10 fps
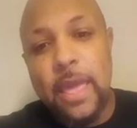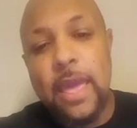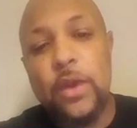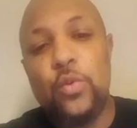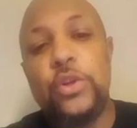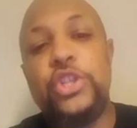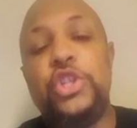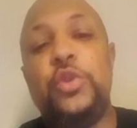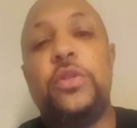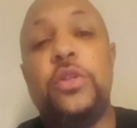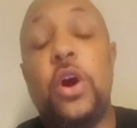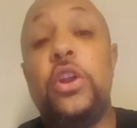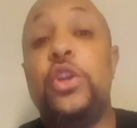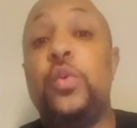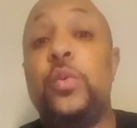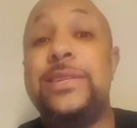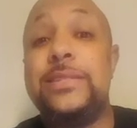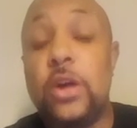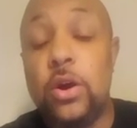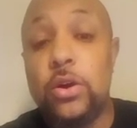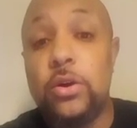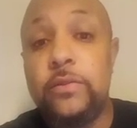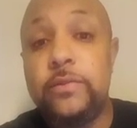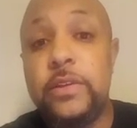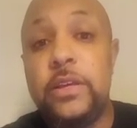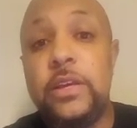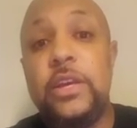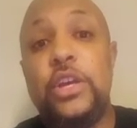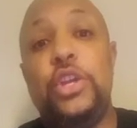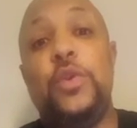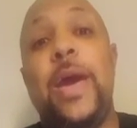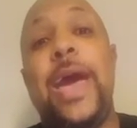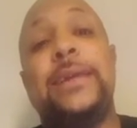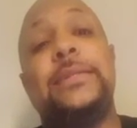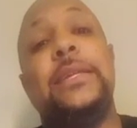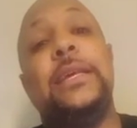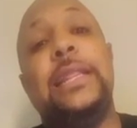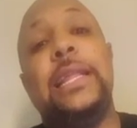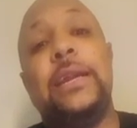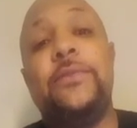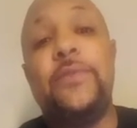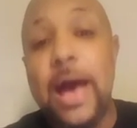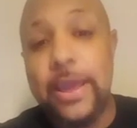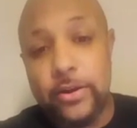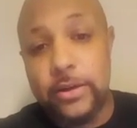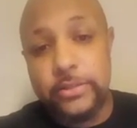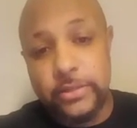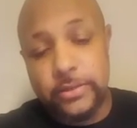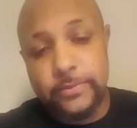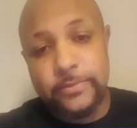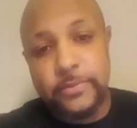And what you thought you resolved, you actually lit a fire under.